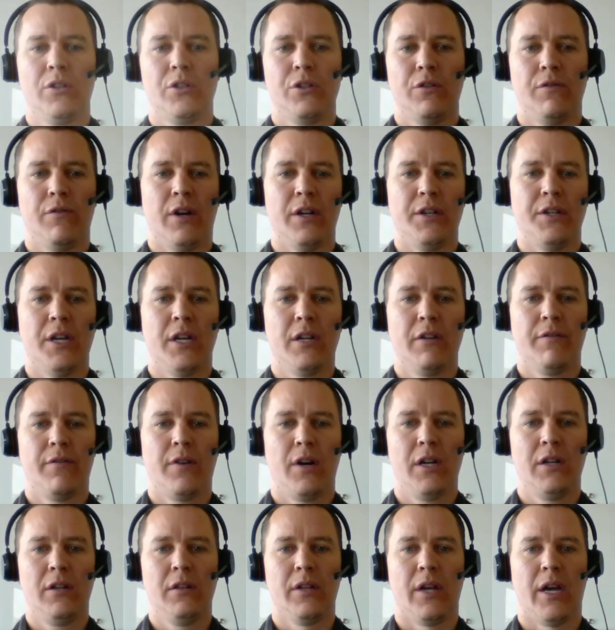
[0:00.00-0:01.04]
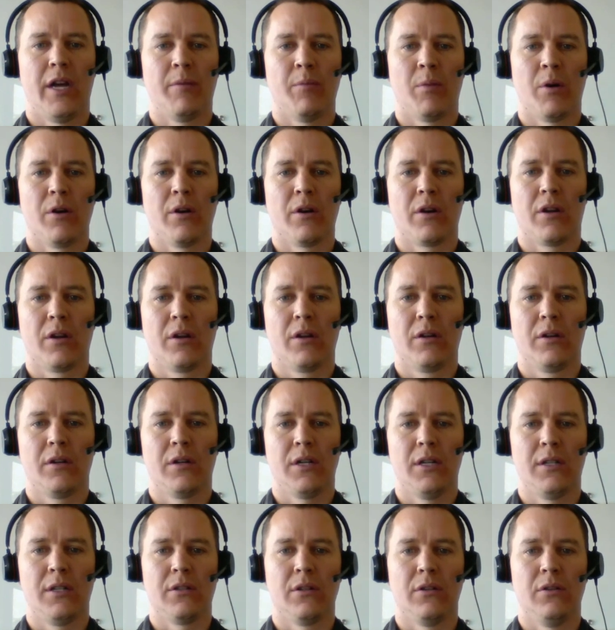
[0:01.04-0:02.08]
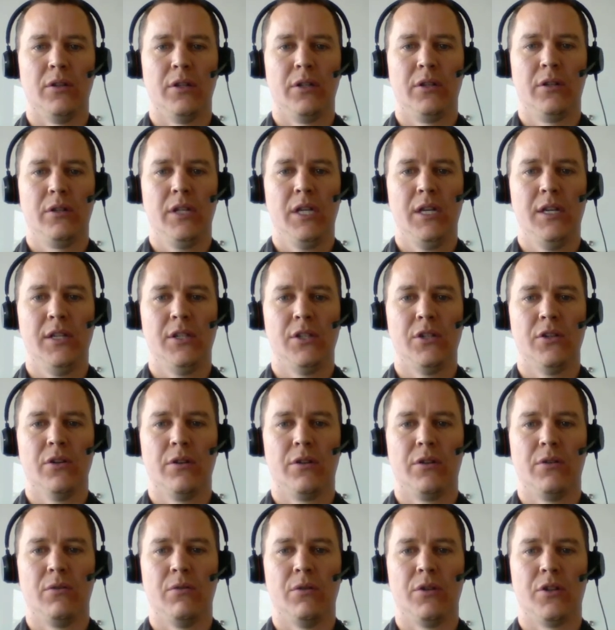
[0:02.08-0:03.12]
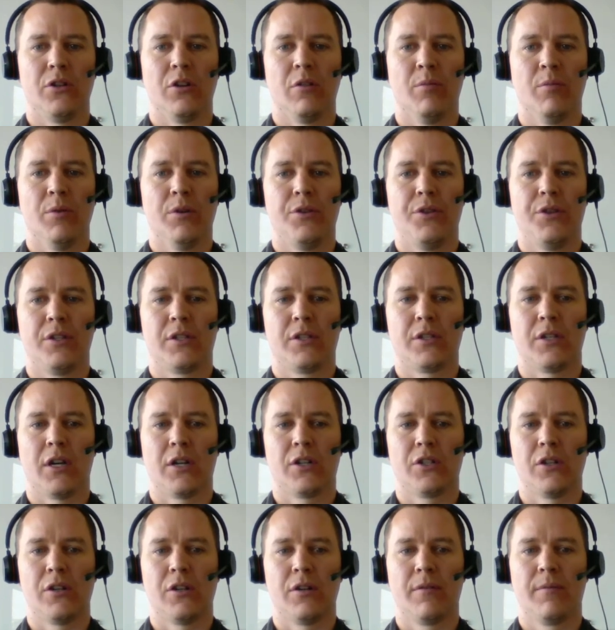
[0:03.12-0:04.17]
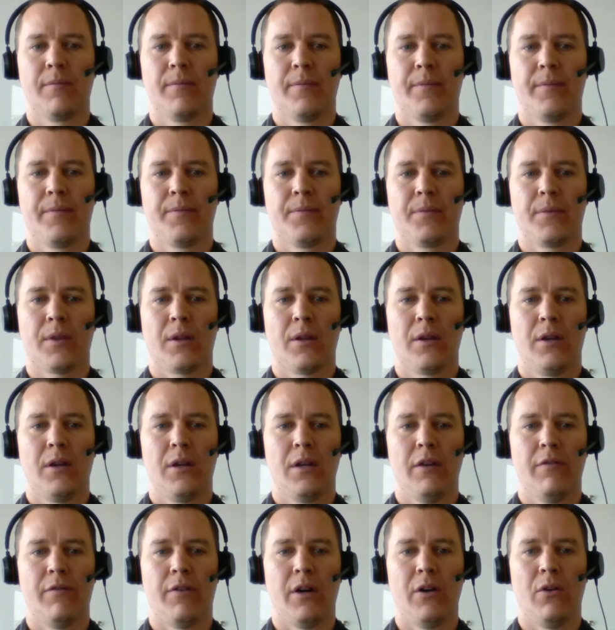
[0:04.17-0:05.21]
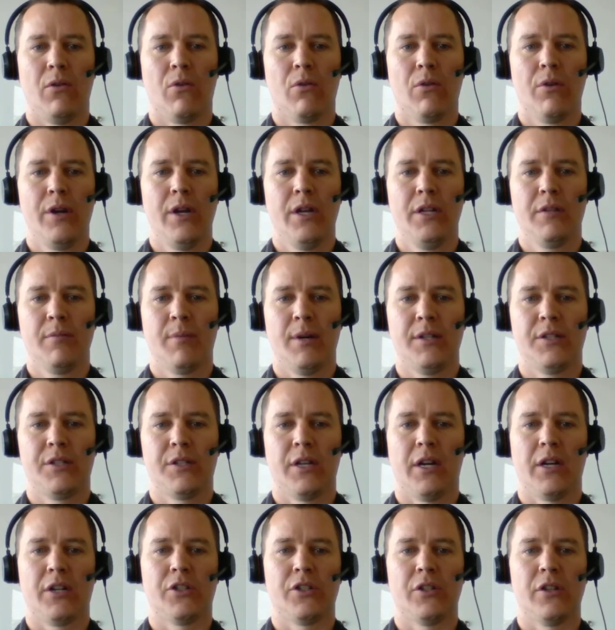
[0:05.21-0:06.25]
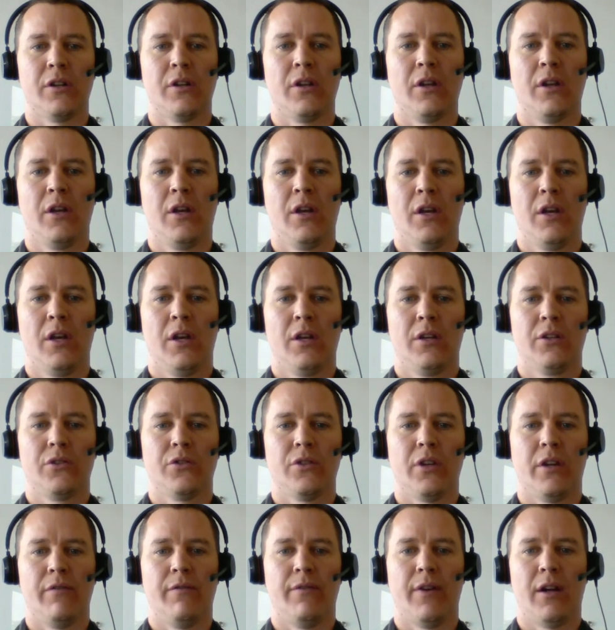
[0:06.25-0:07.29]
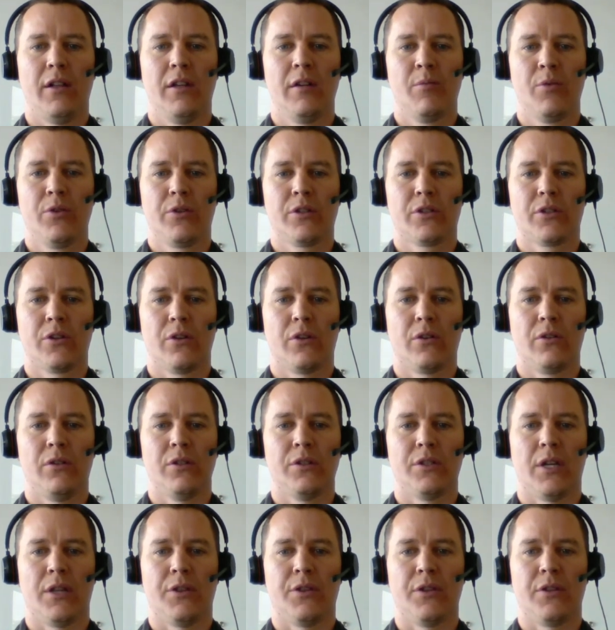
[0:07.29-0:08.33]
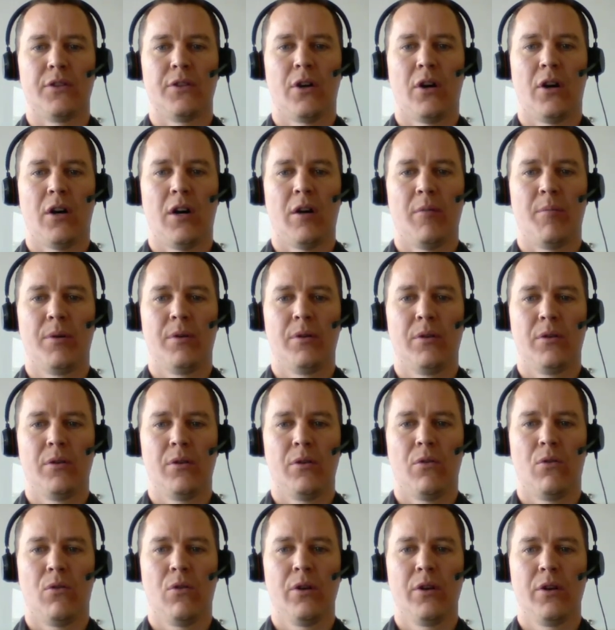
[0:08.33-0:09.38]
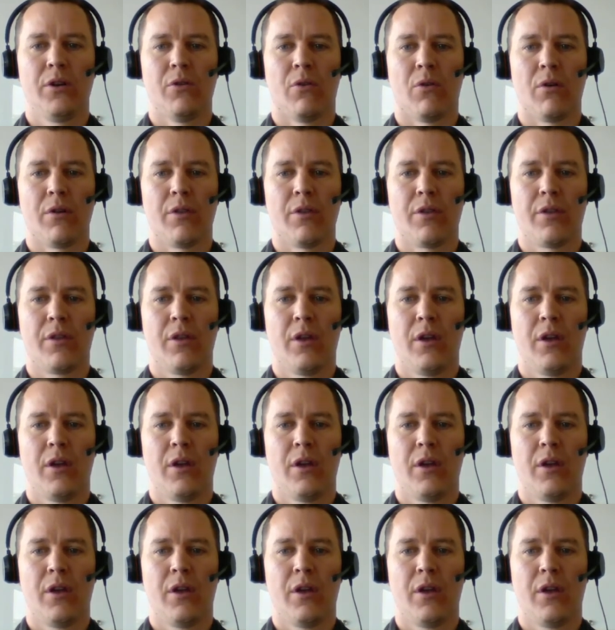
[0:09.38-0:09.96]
you've identified a landmark, it's a little easier to interpret the section. If I orient my section so that Valley Brook Circle is at the top or north,